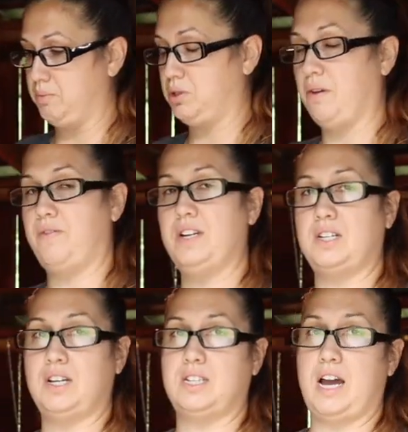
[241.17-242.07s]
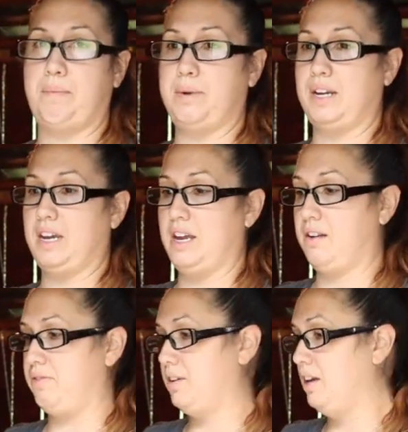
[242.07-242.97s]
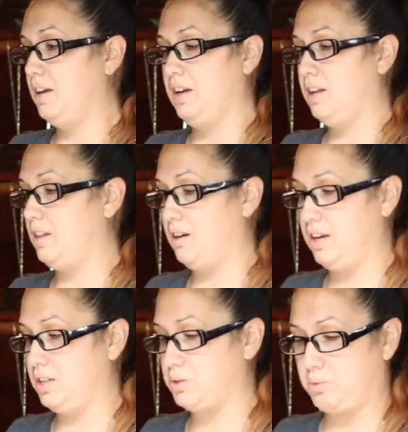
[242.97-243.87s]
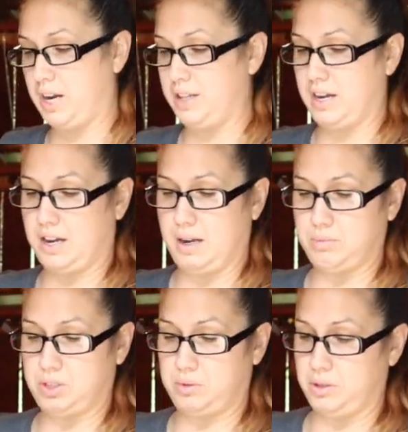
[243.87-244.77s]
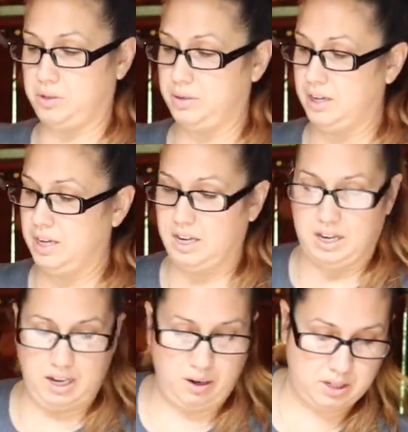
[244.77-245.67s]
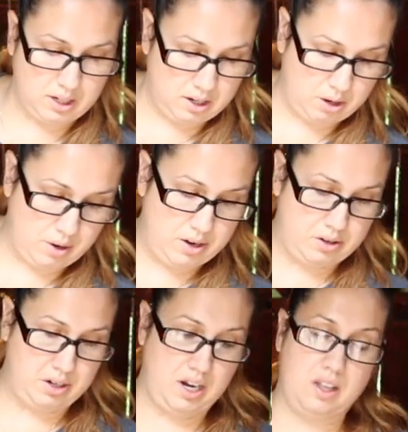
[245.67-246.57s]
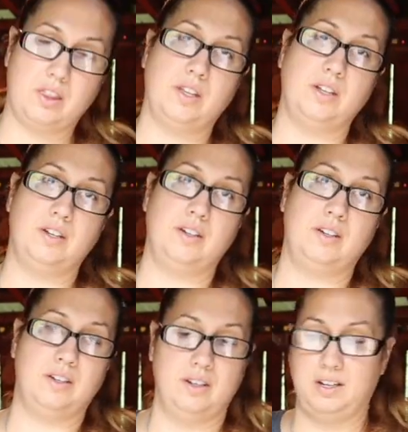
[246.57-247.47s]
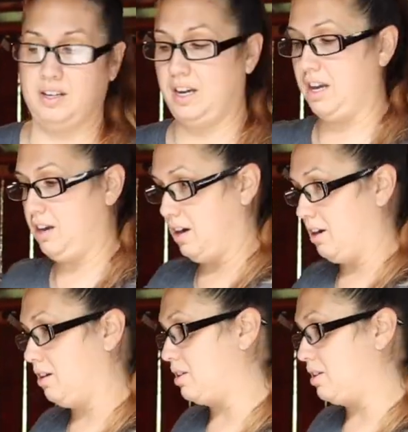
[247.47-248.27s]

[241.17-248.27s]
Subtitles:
So if it does happen again, if there is rain that comes through, it's going to go underneath and not on